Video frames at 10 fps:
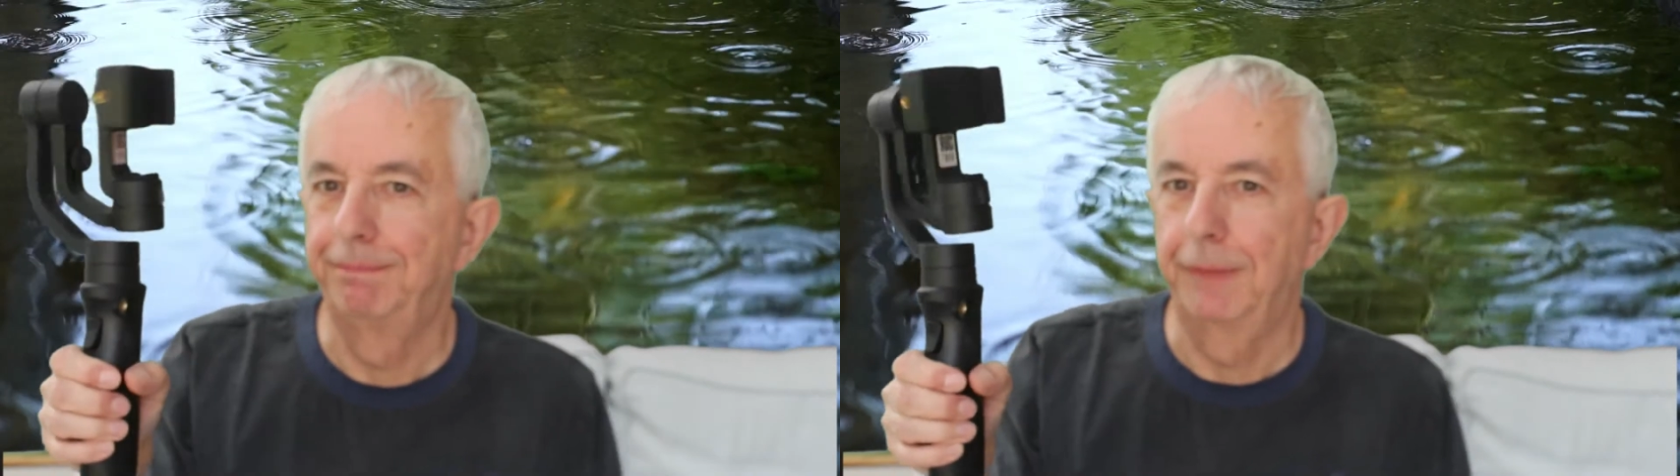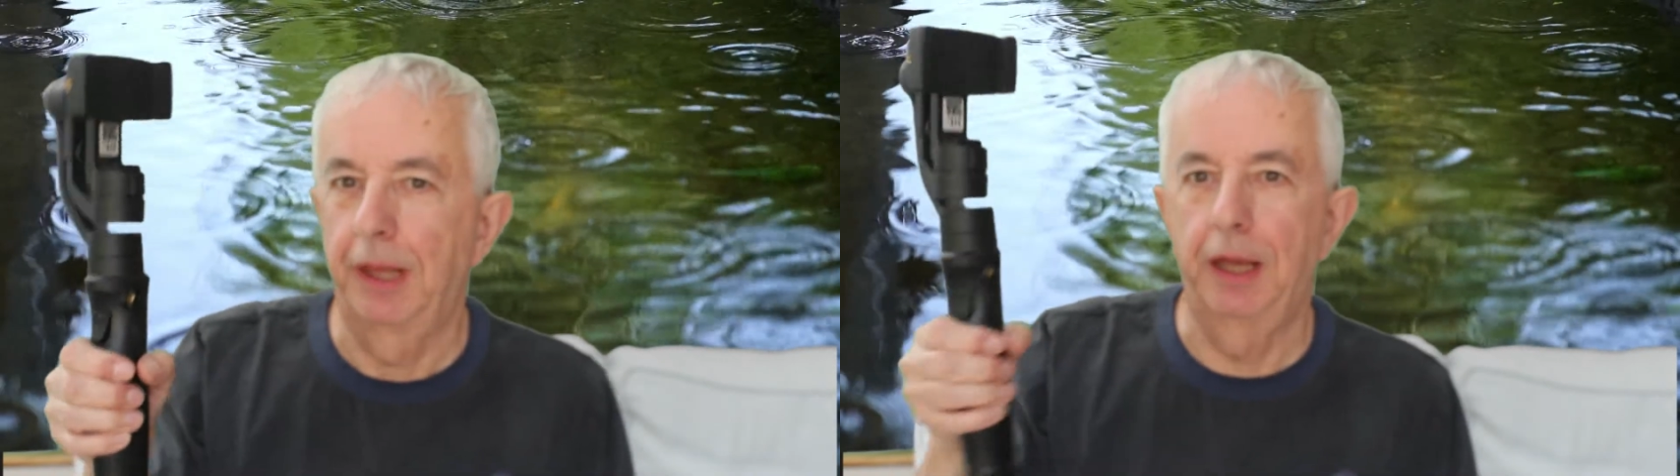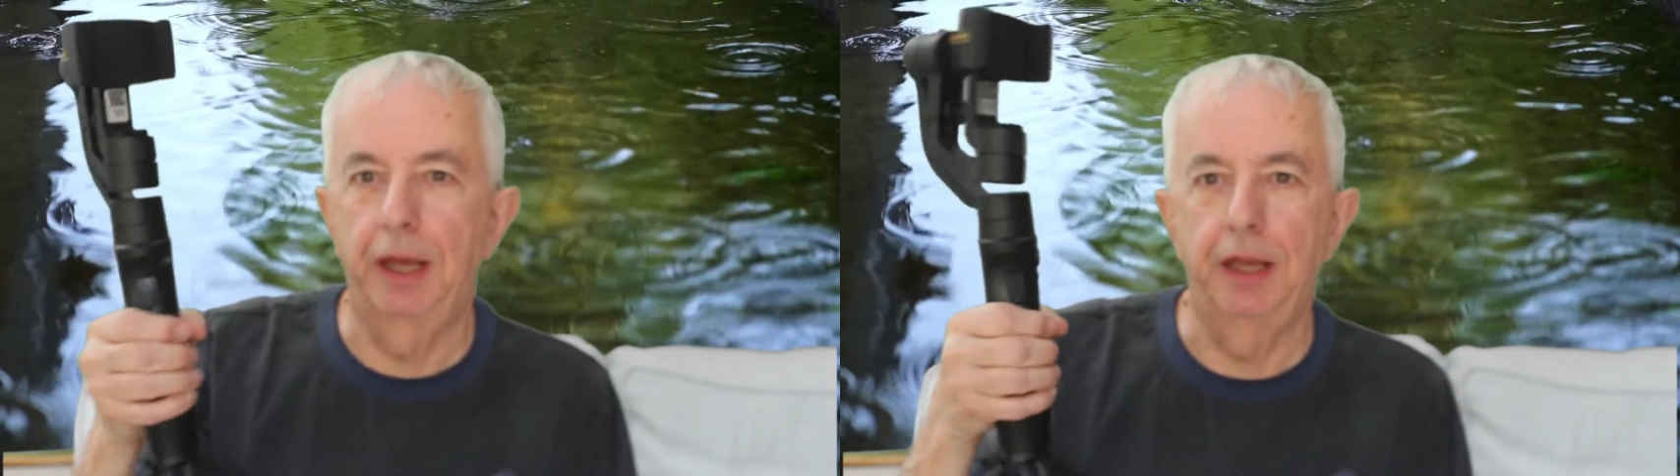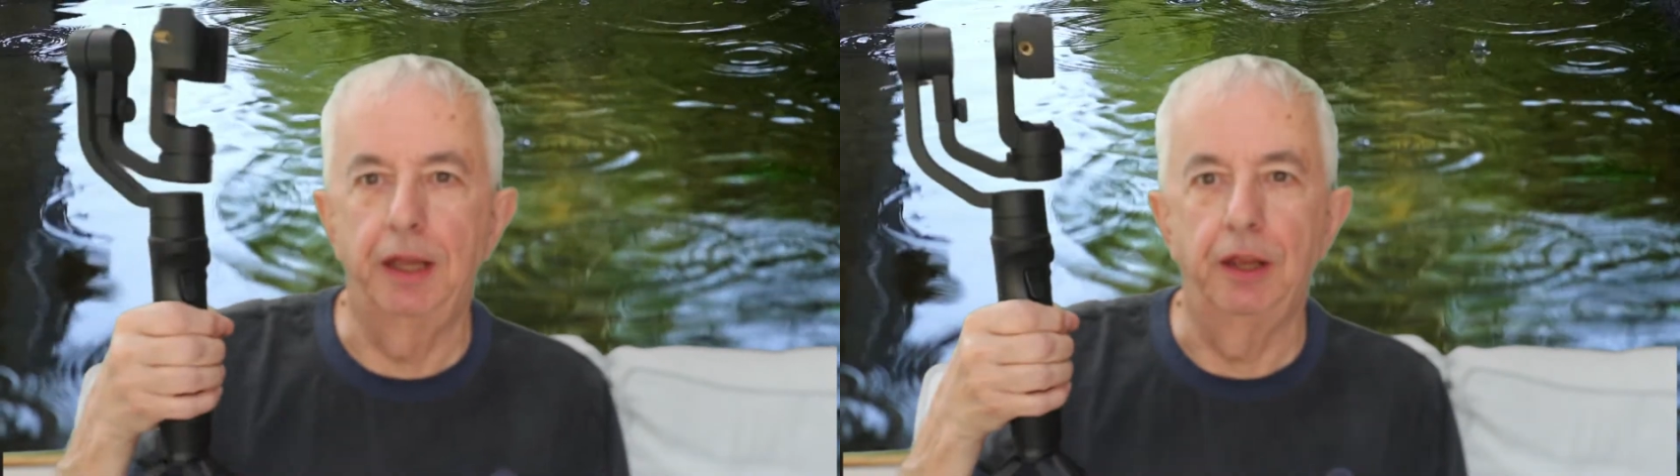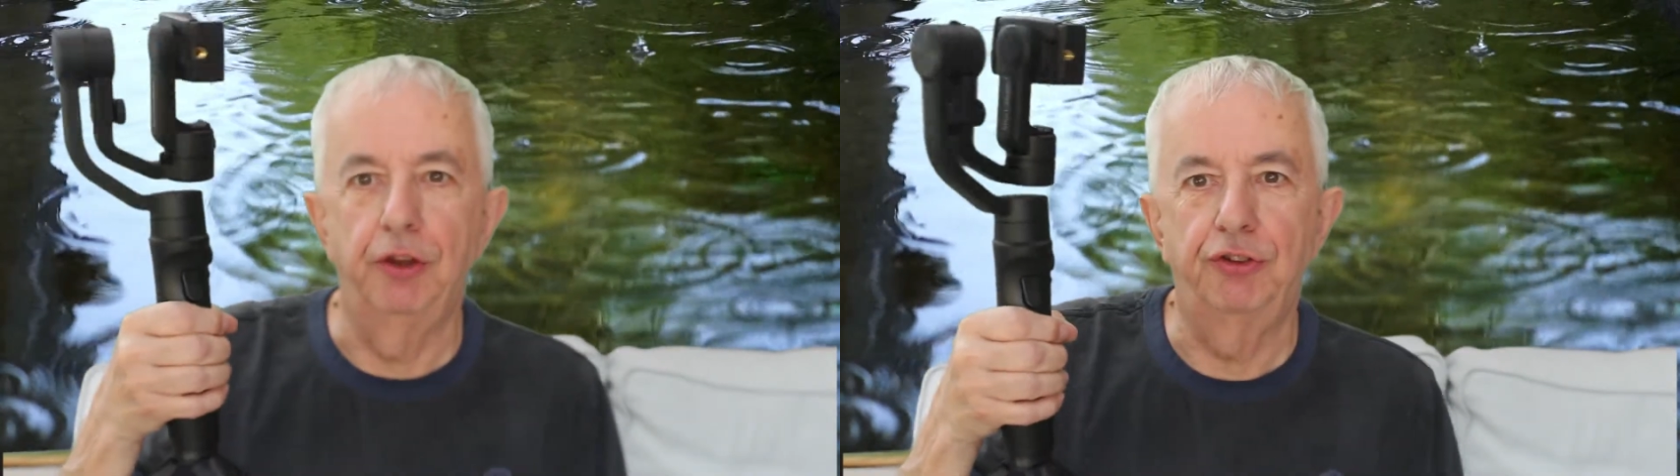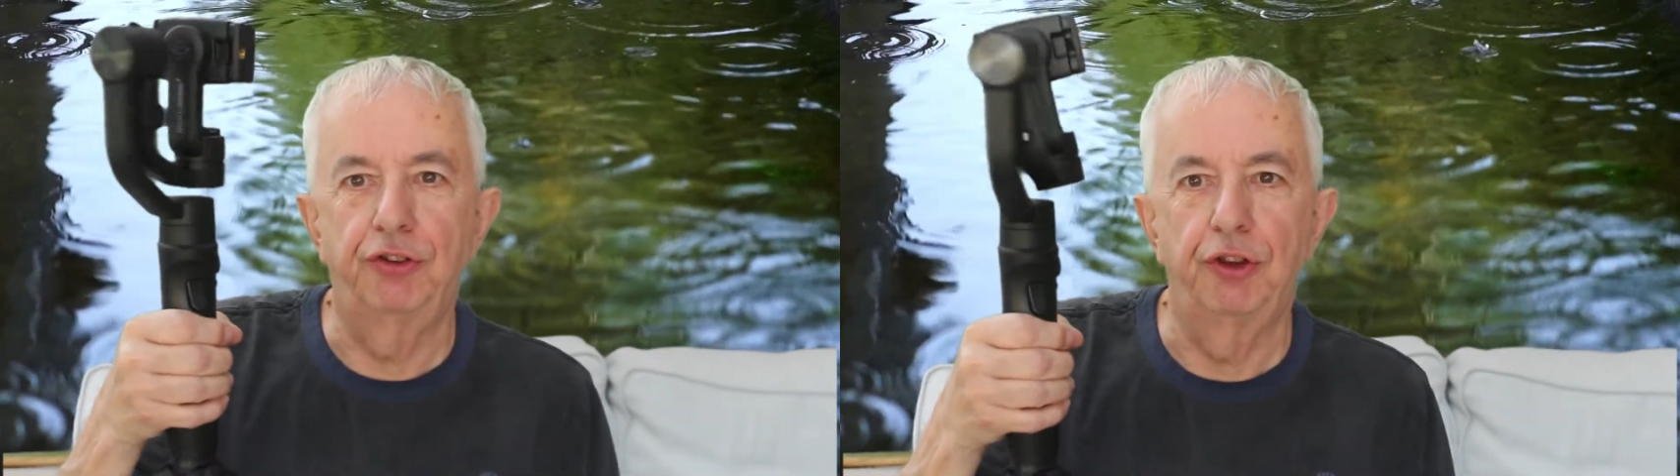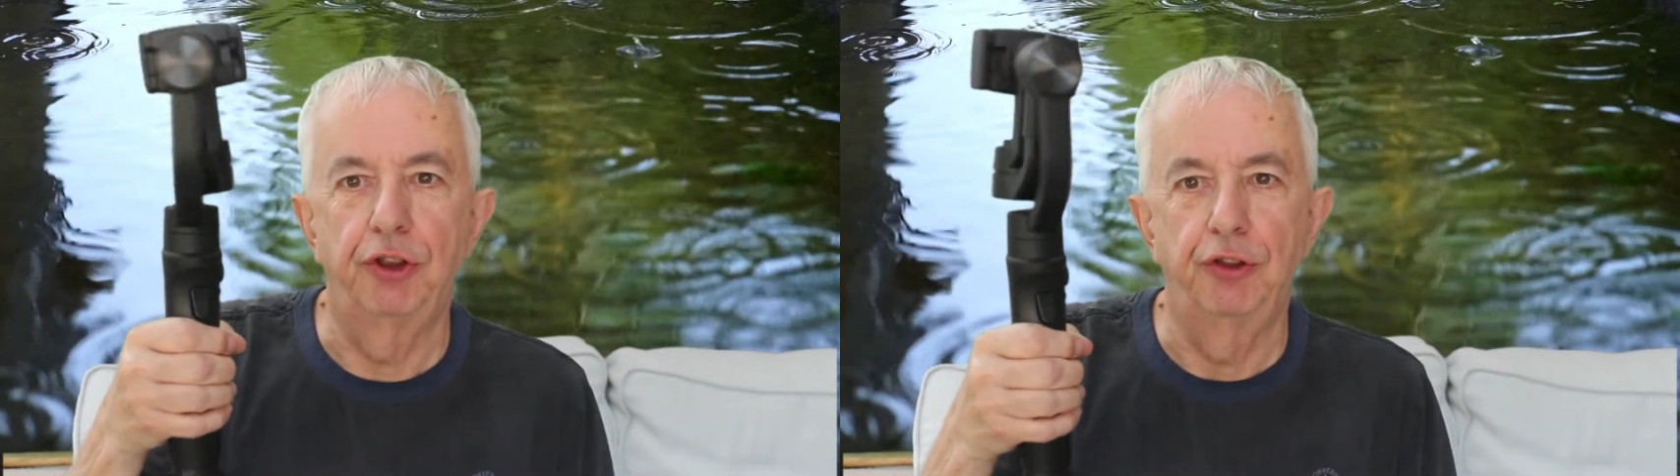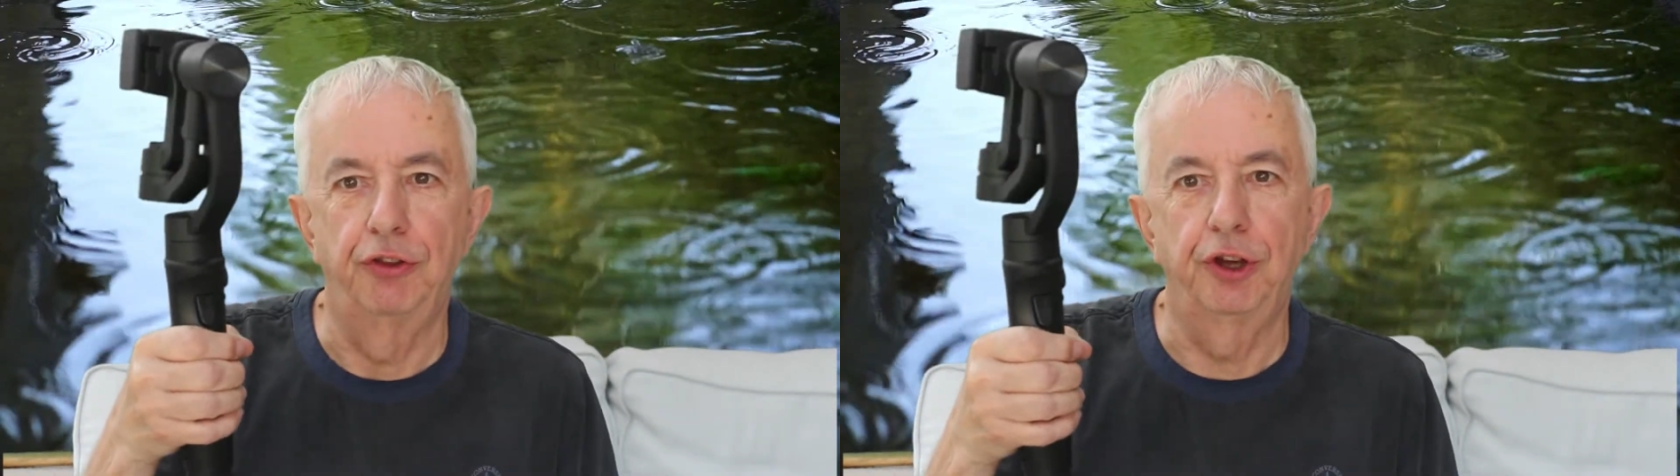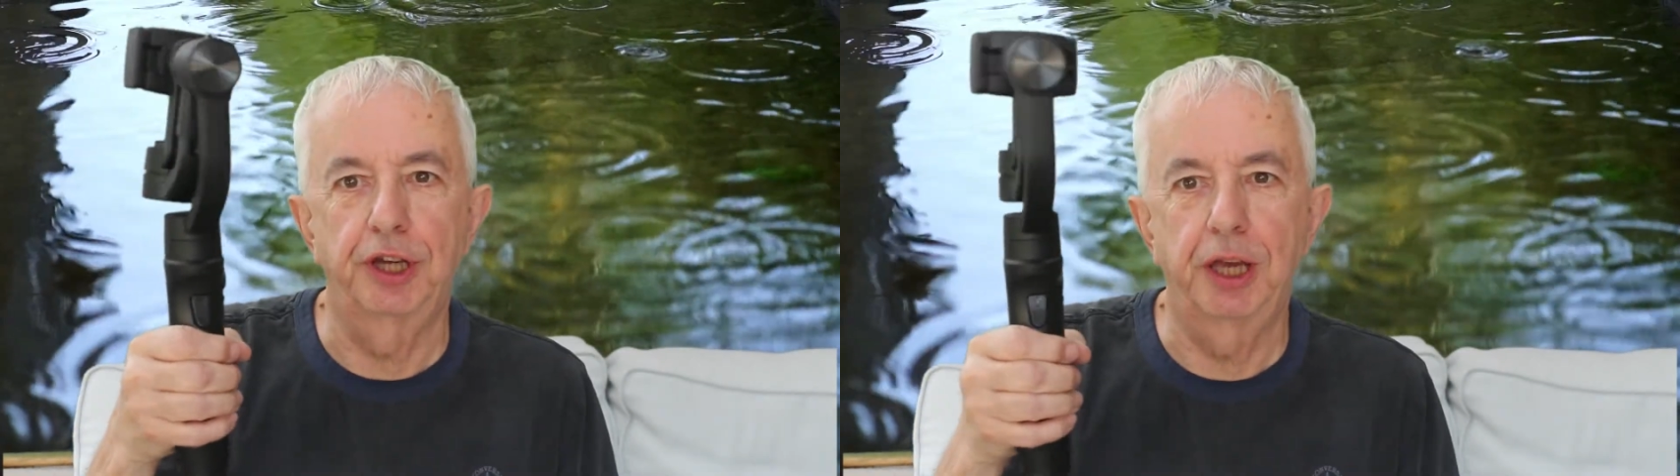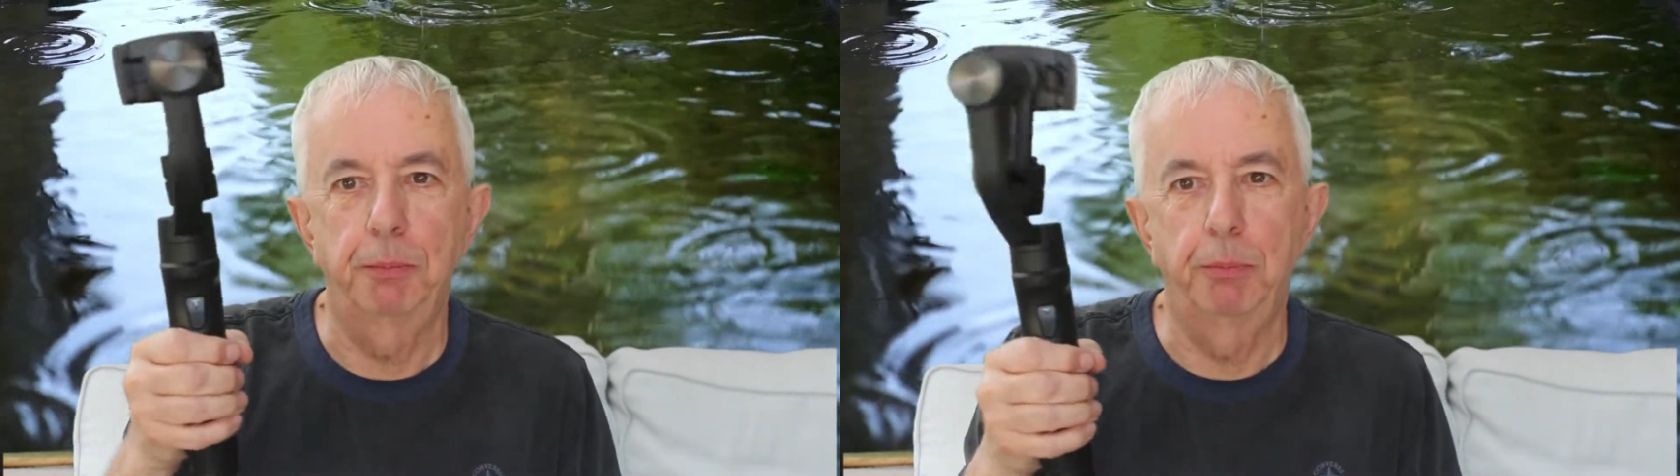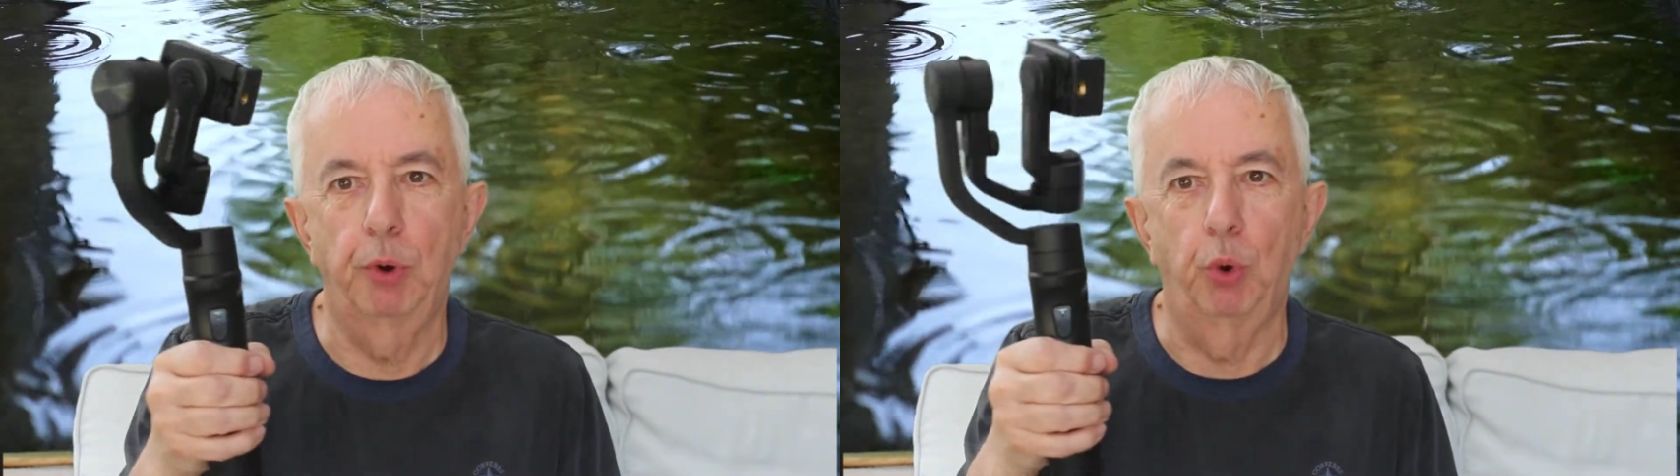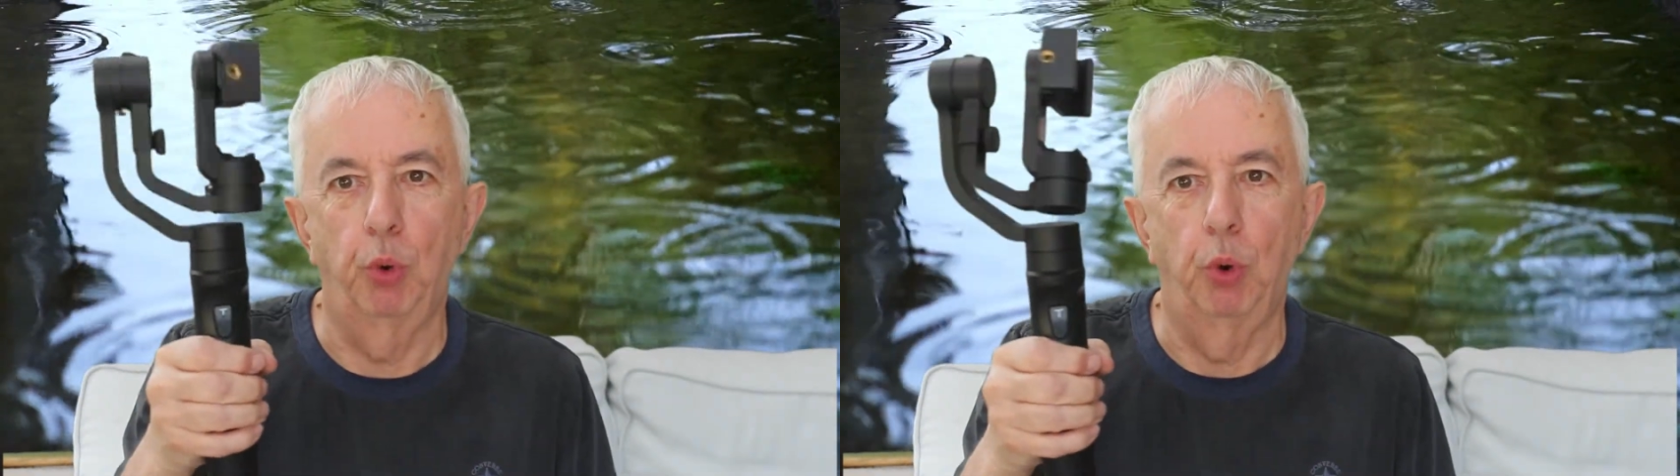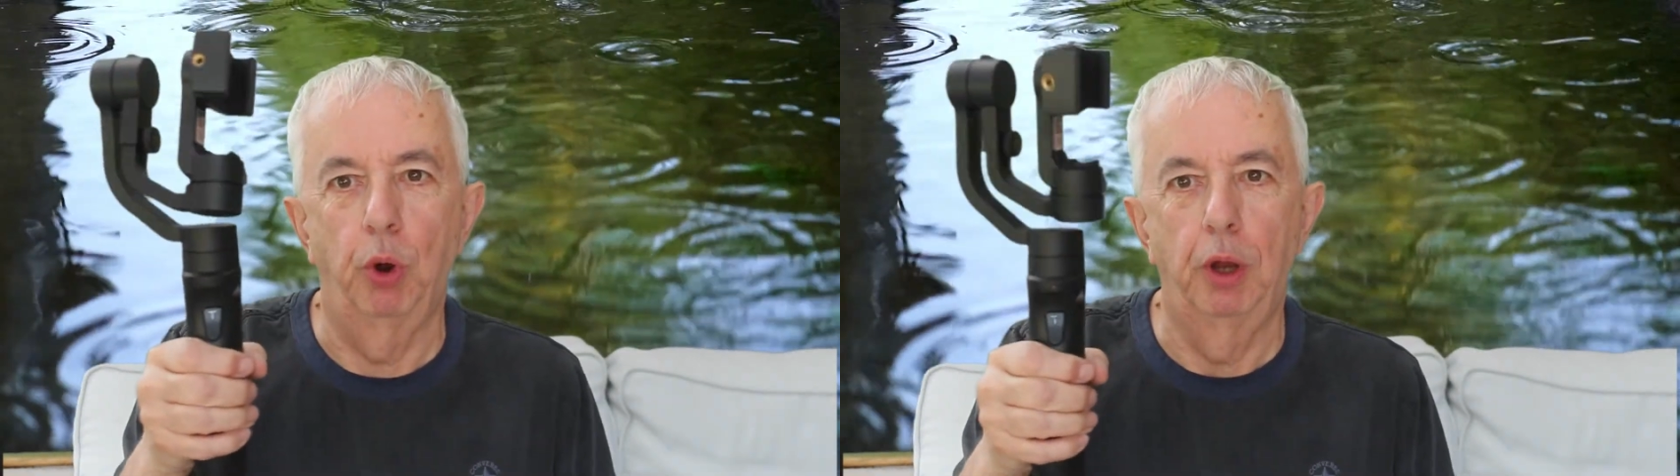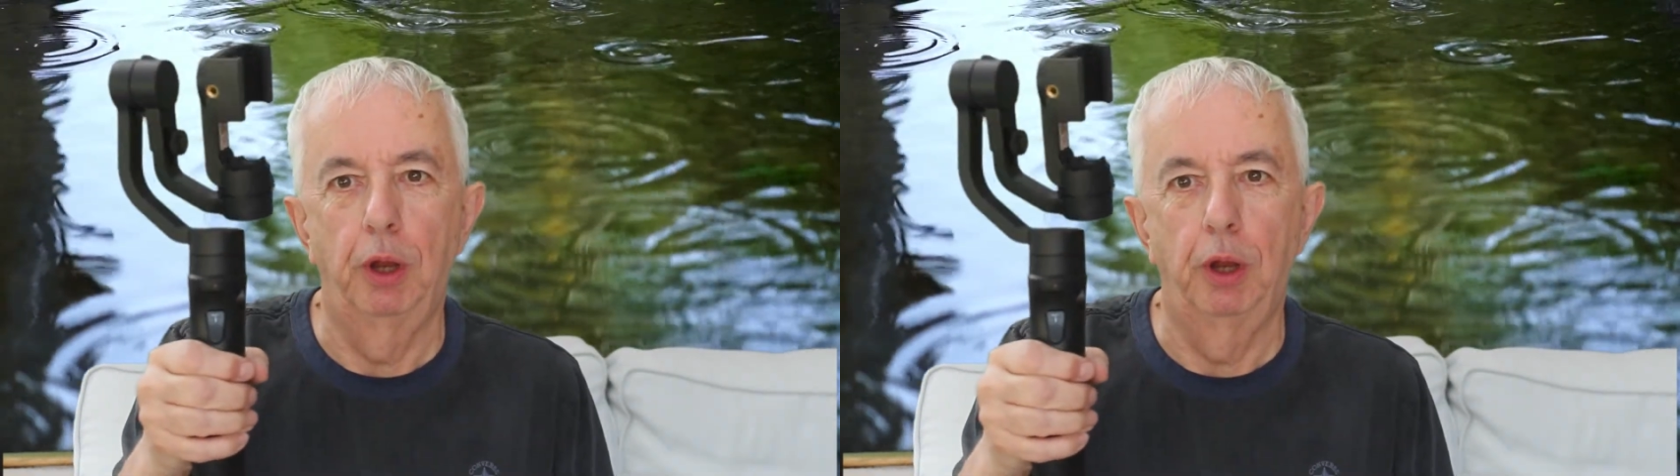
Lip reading: here is the gimbal,